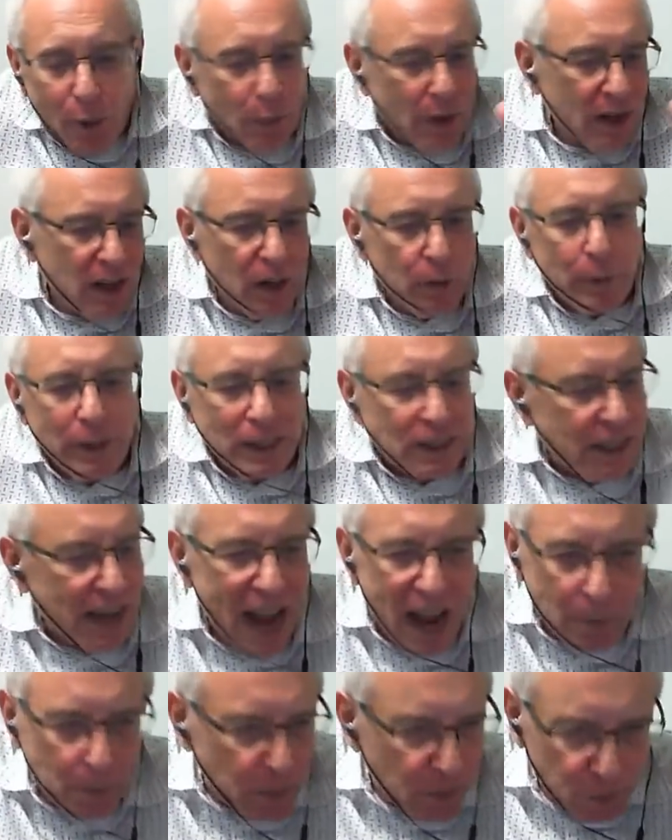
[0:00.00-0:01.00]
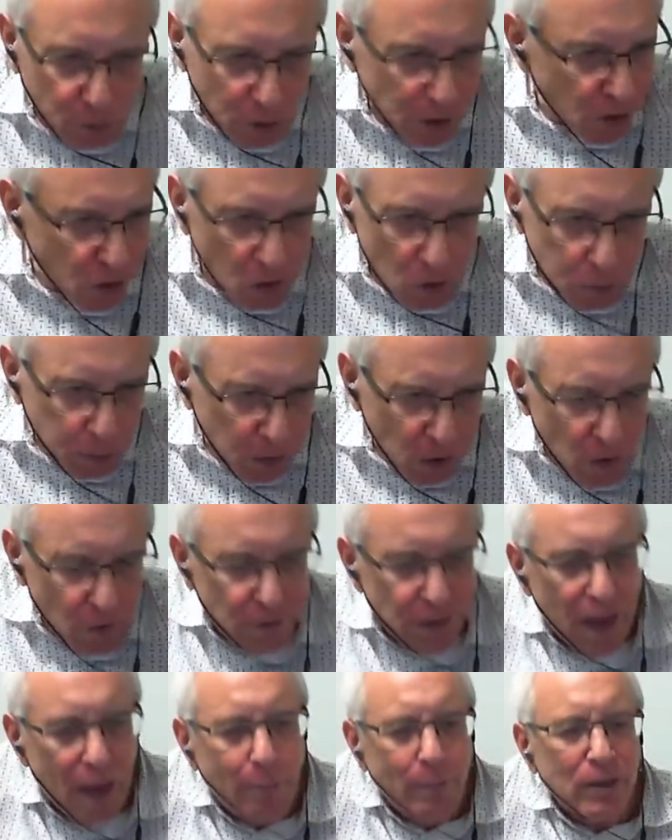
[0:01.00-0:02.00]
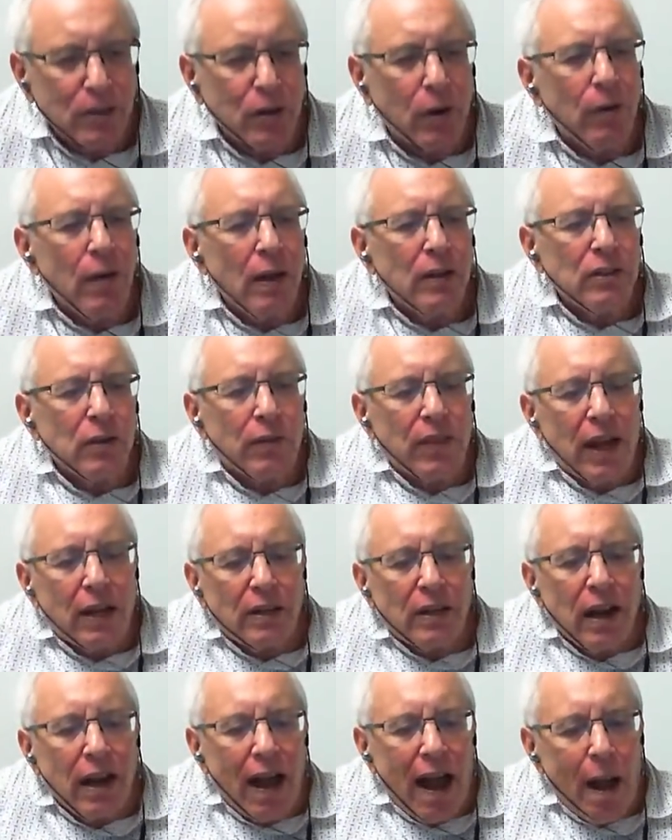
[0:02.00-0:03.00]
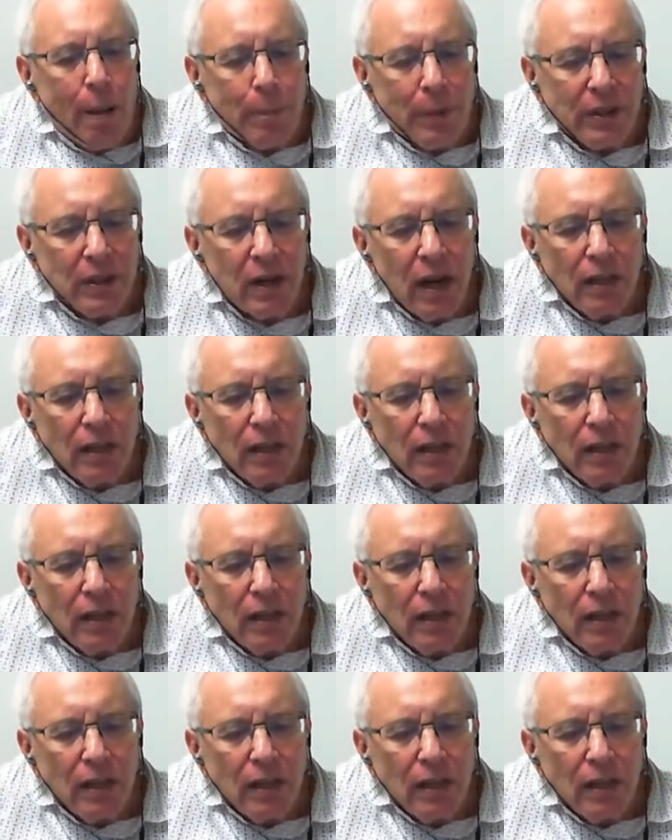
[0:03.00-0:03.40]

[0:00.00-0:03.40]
we're going to be dead before you approve them. So that happened.